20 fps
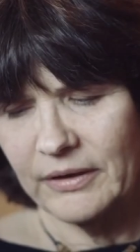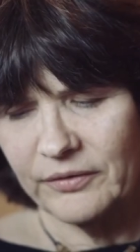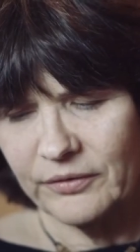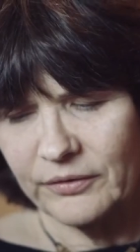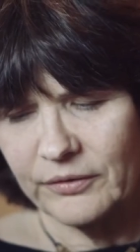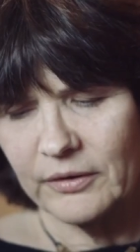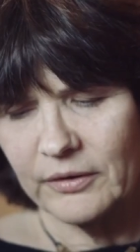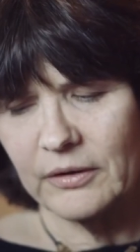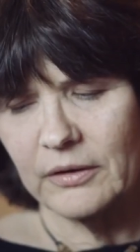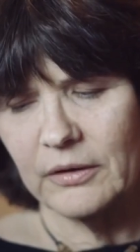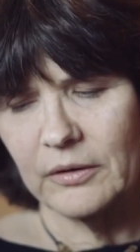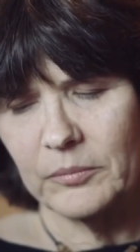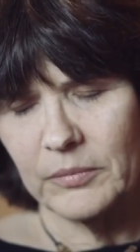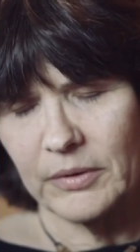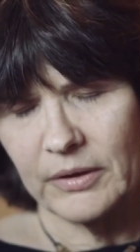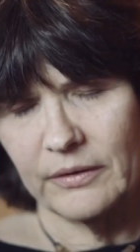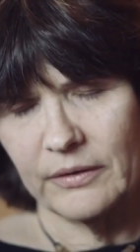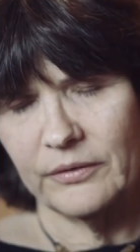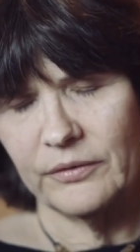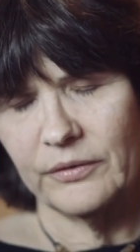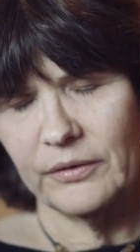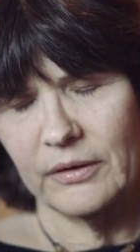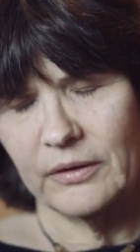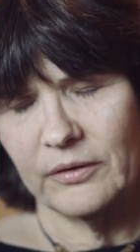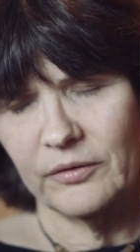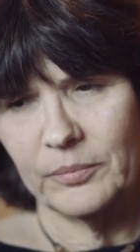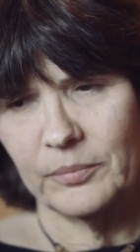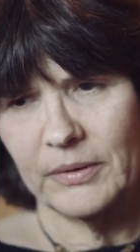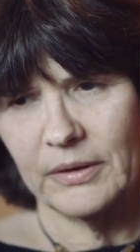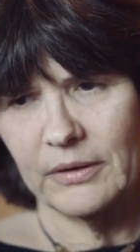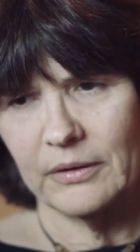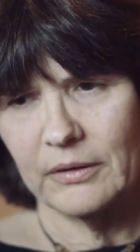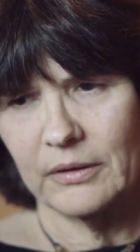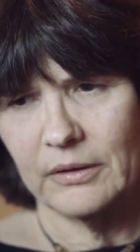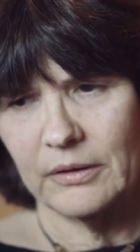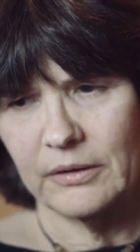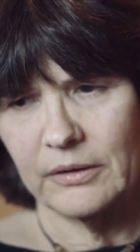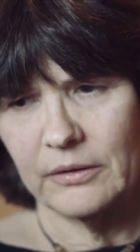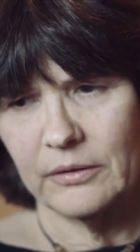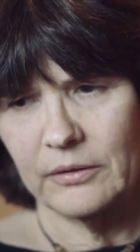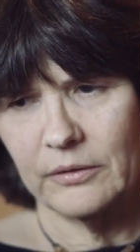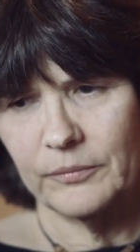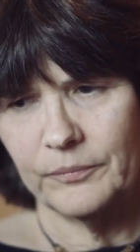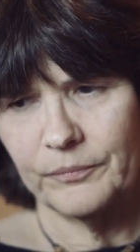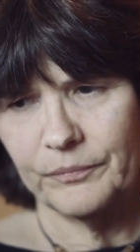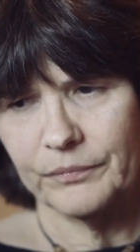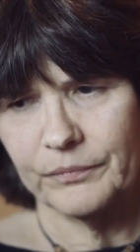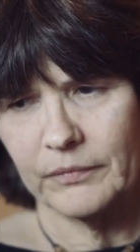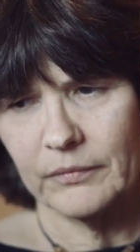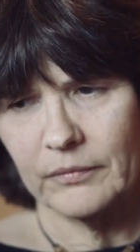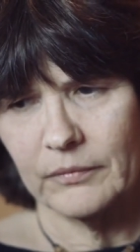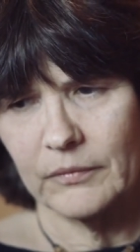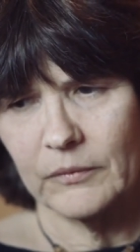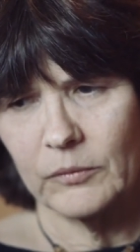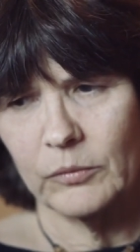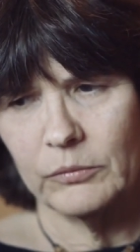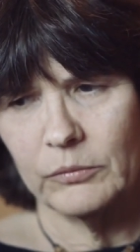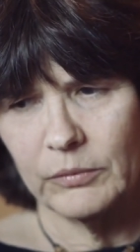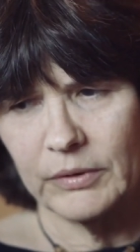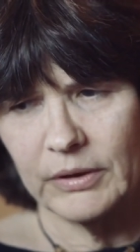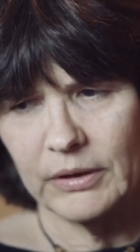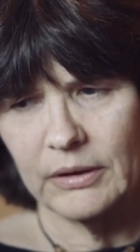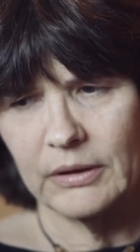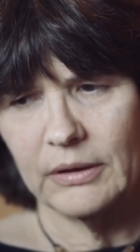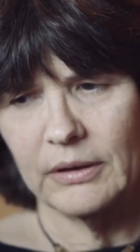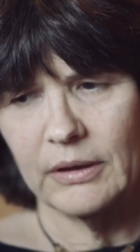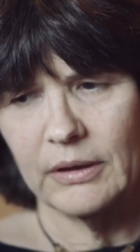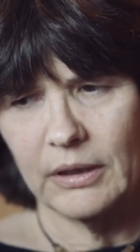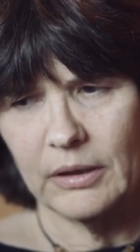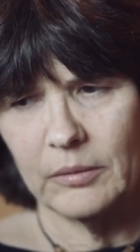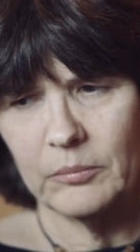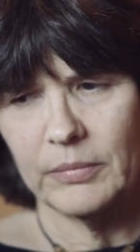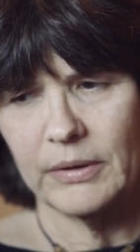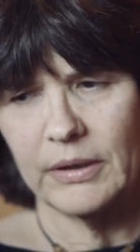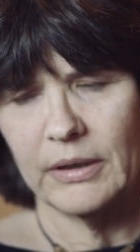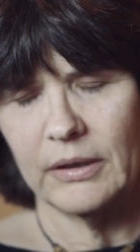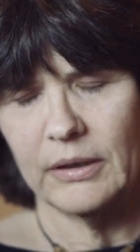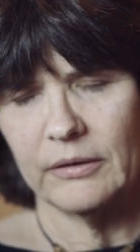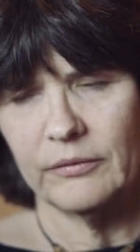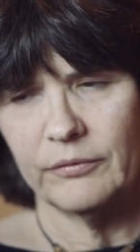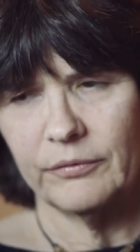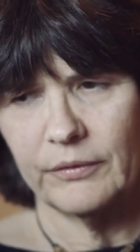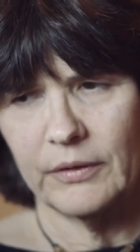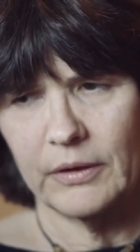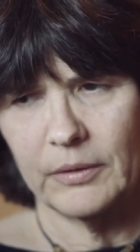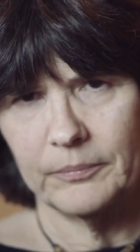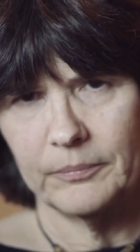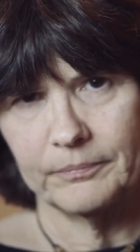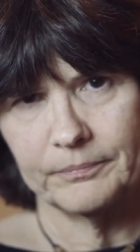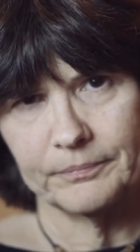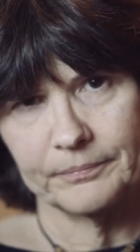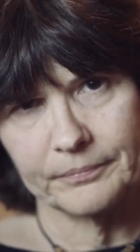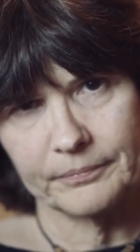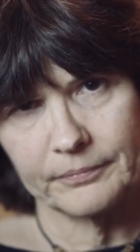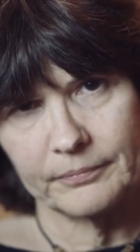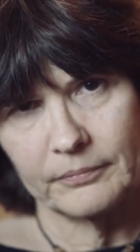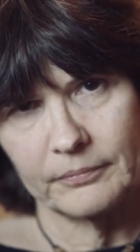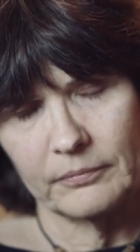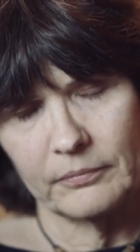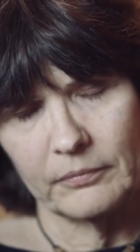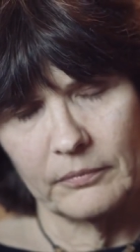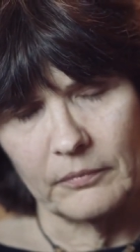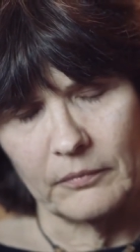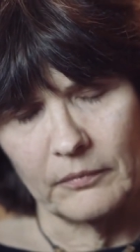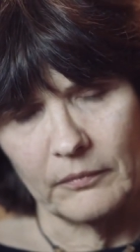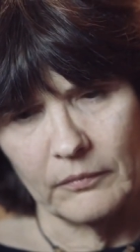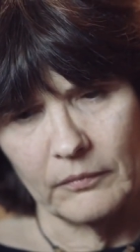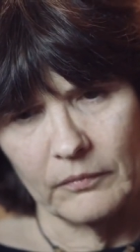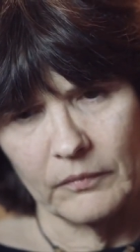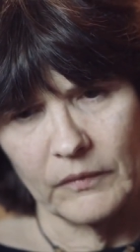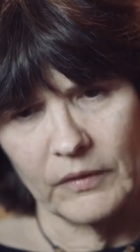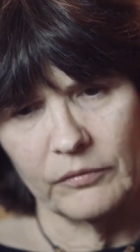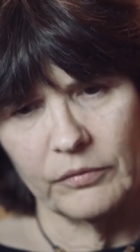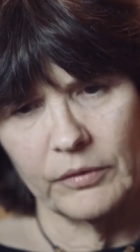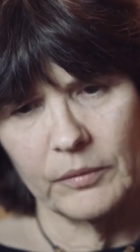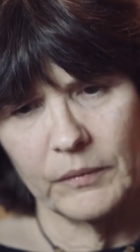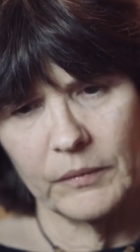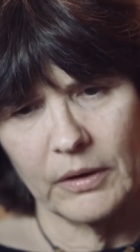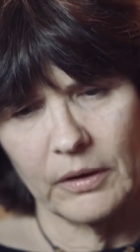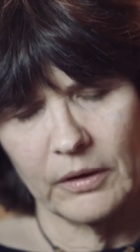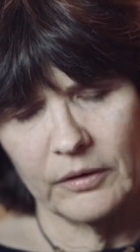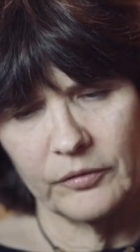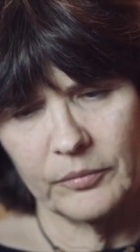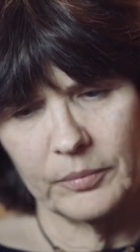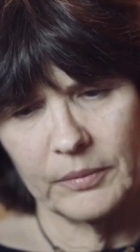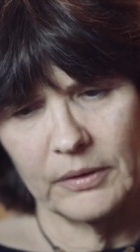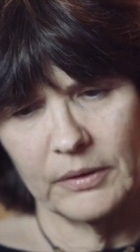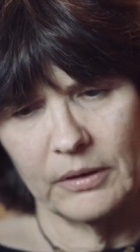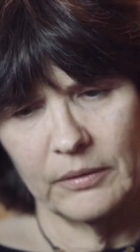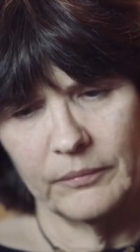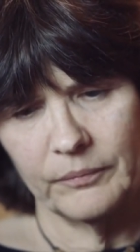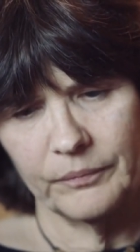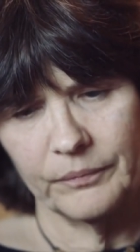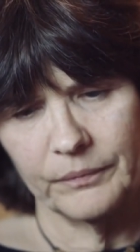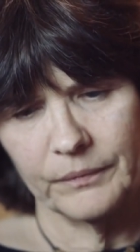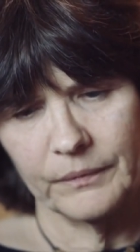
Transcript: I started Mothers Against Medical Error. When we came back from the hospital,